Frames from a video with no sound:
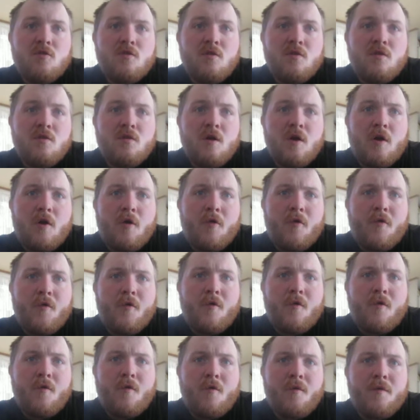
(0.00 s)
Romance
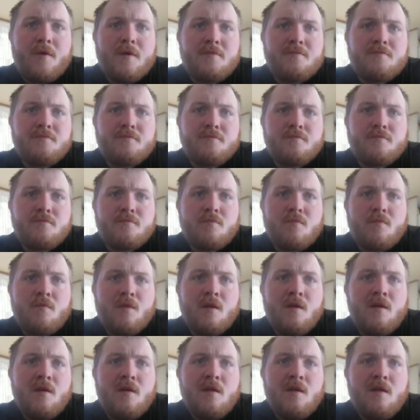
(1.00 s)
blossoms at the Boston
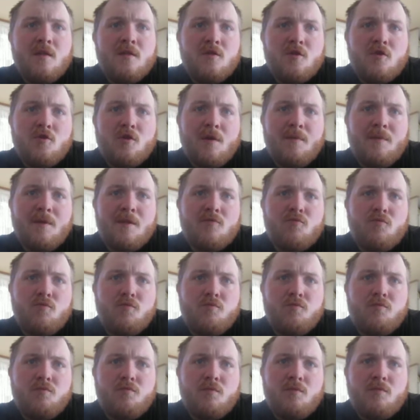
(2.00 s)
Flowering. The Grammys
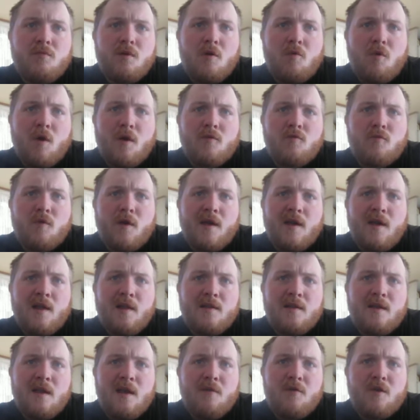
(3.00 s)
Awards were
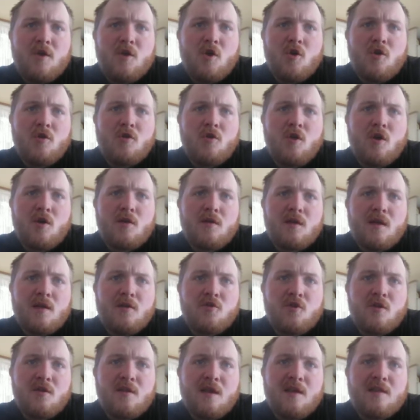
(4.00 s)
held every year in New York
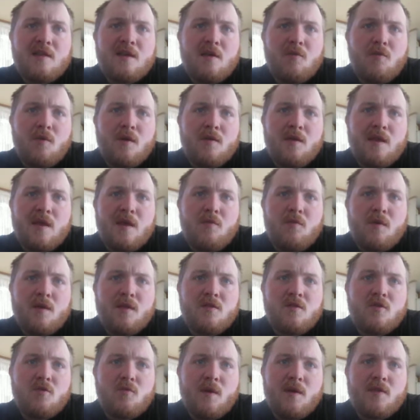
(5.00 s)
until 1981, when they
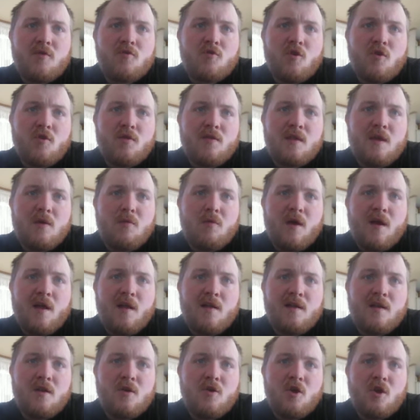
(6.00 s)
went to the West Coast. They were
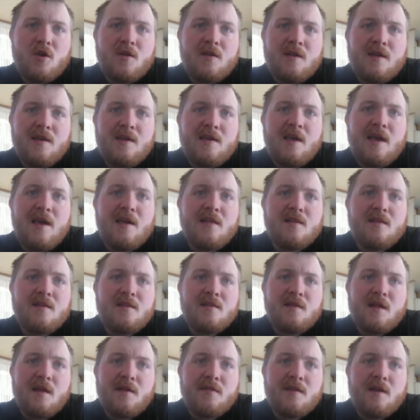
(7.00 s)
held in New York in 88,
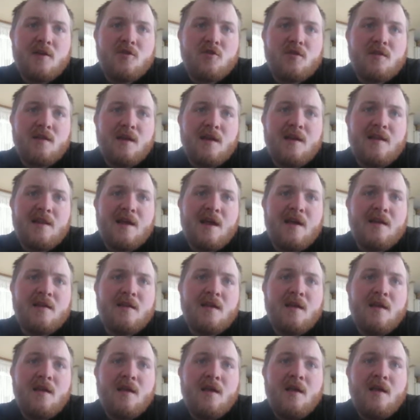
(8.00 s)
Los Angeles in
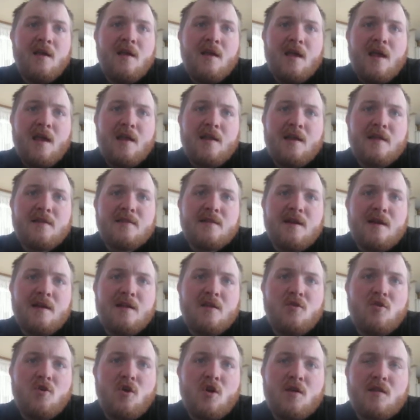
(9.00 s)
89, and
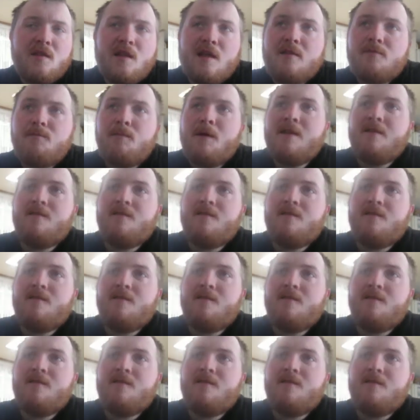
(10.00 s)
99 in New York last month.